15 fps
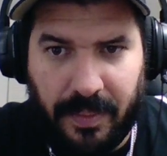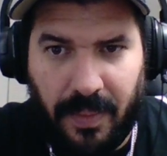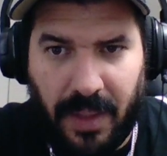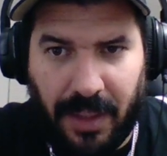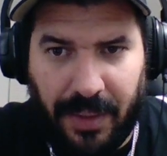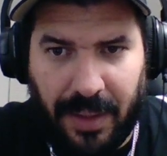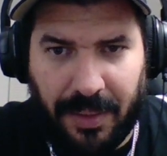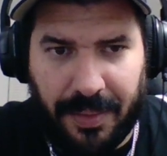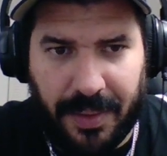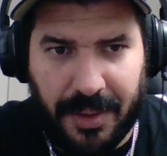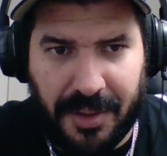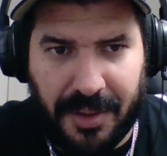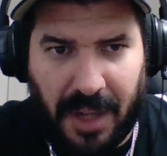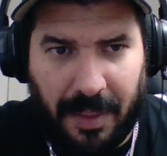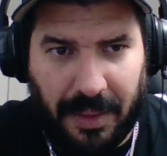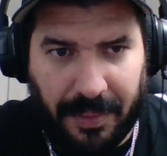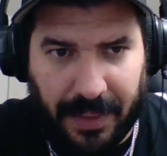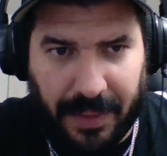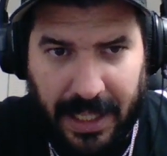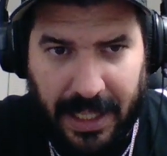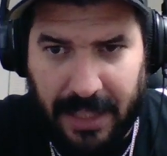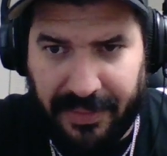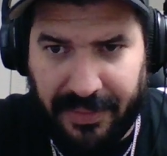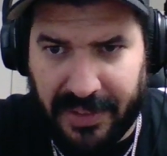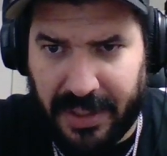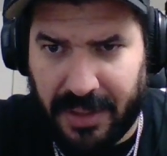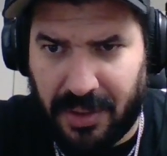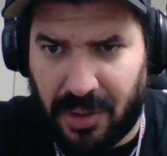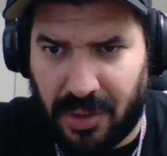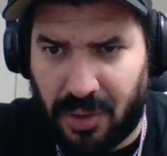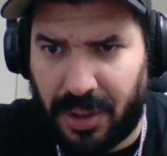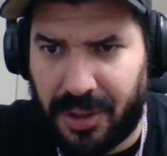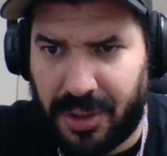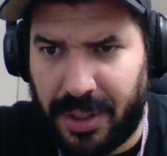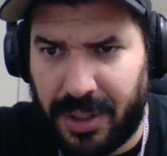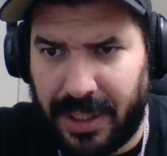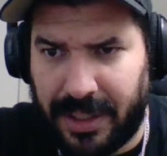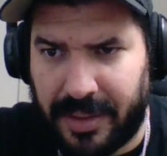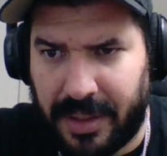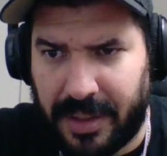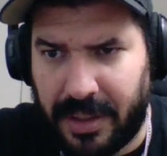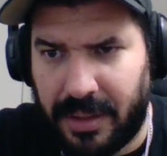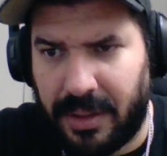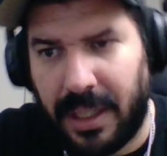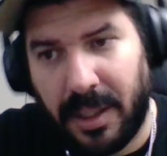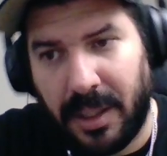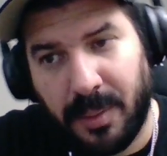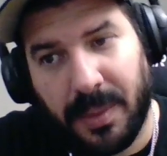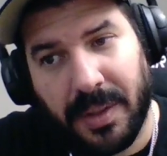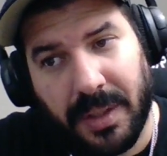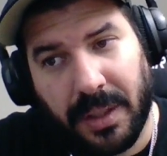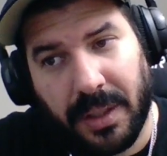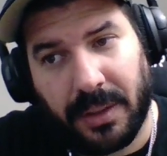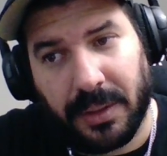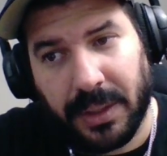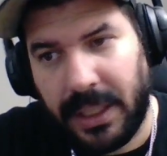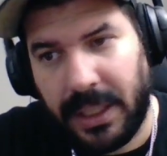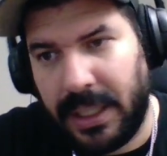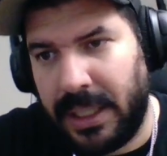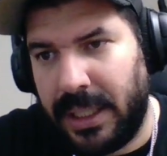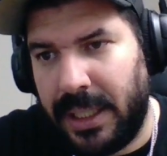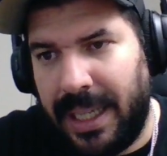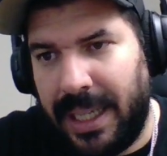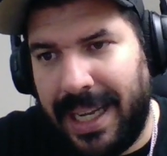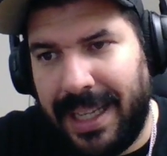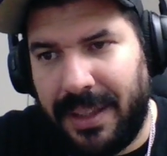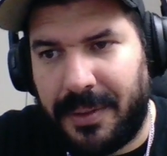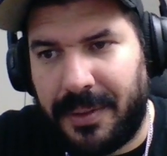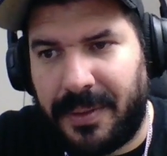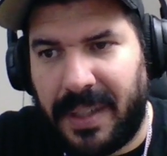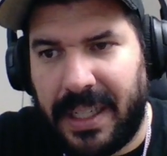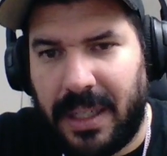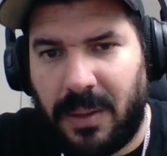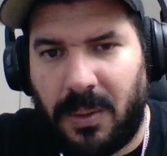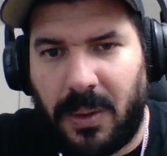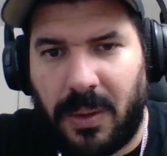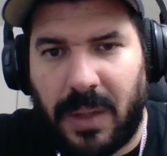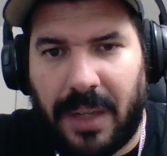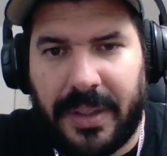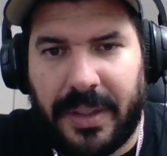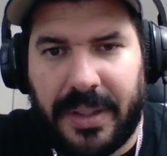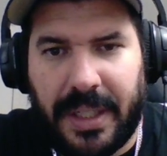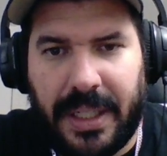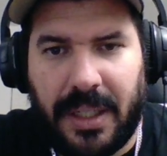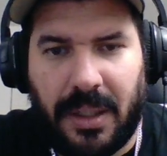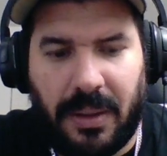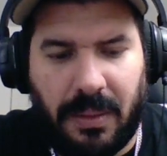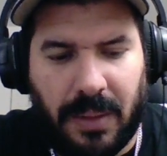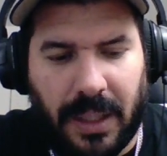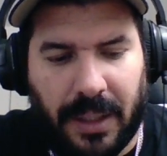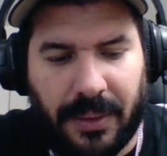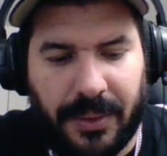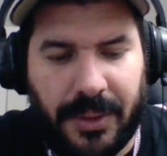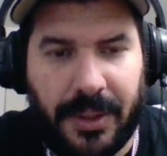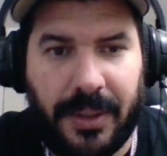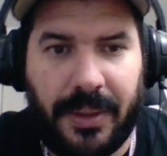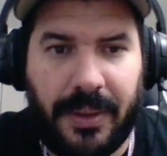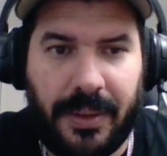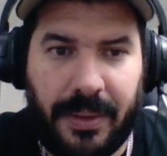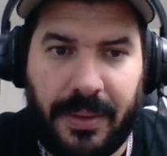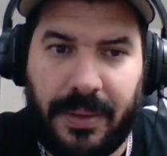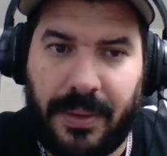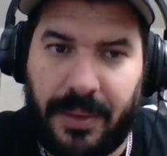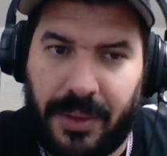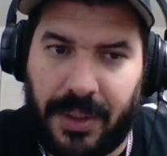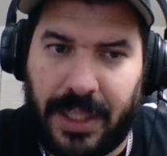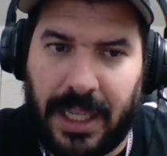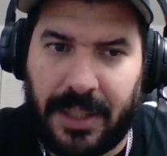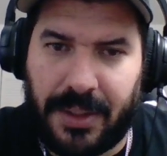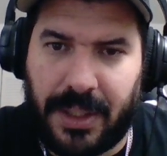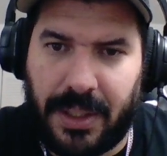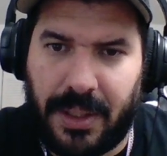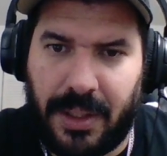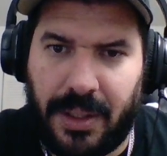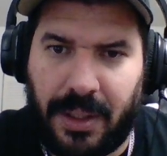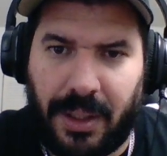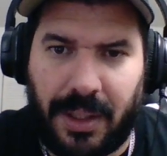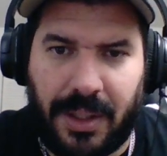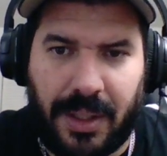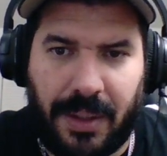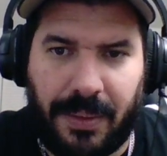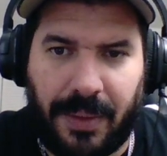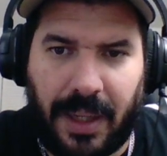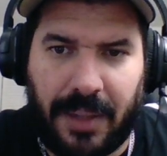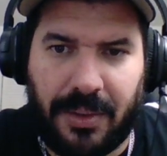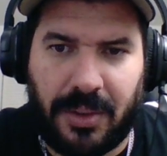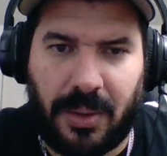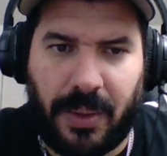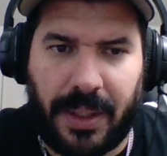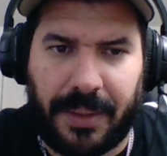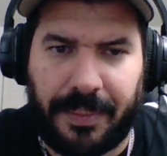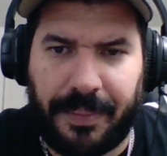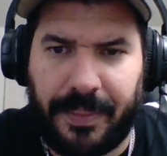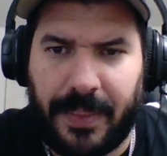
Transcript: We have the first comment of the game. It says the structure in the center has been settled, and the fight will gravitate around, you guessed it, the D5 square.